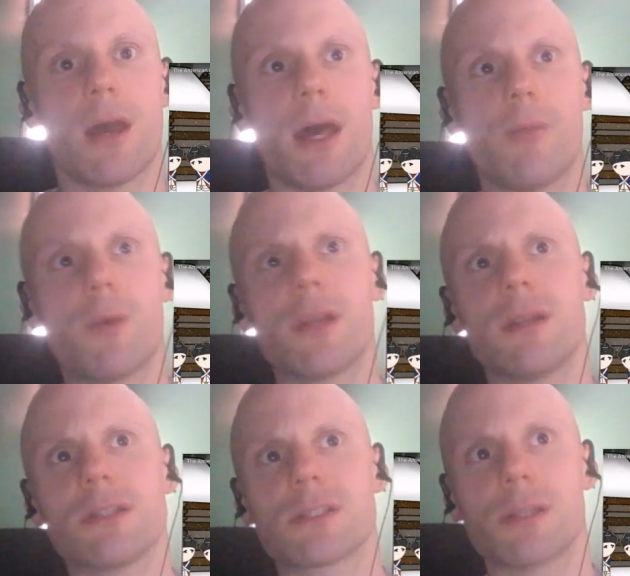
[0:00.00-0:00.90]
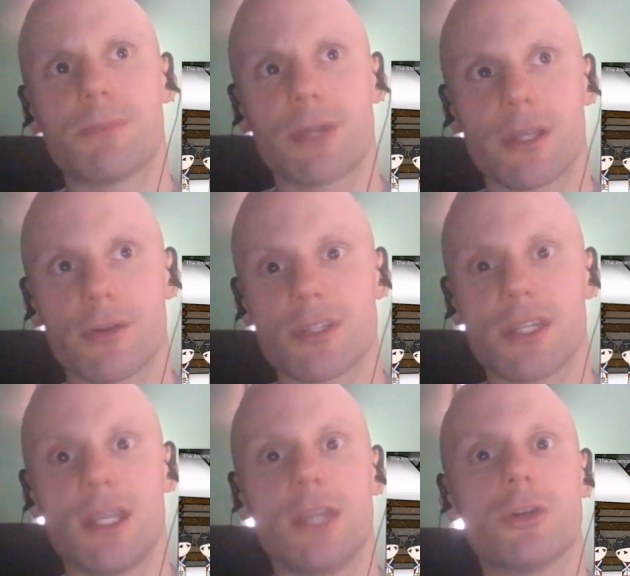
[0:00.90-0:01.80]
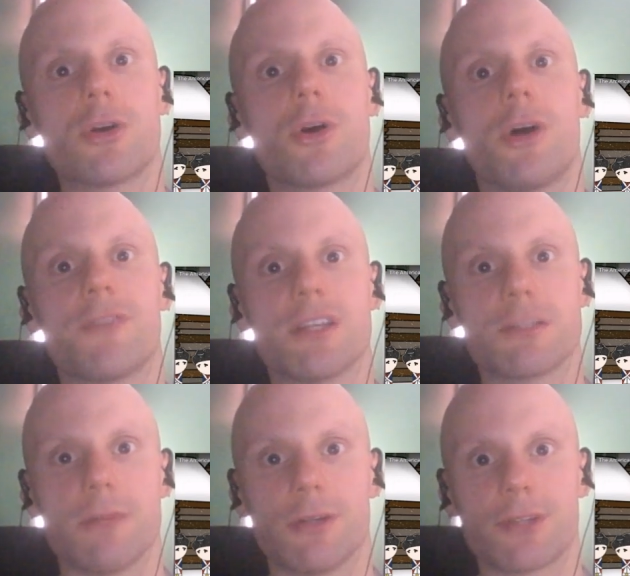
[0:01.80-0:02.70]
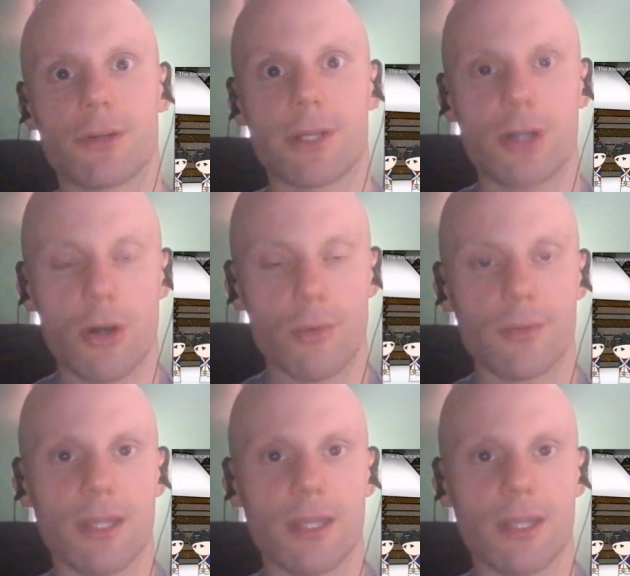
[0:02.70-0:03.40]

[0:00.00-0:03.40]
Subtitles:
in one particular incident, he took off his military coat.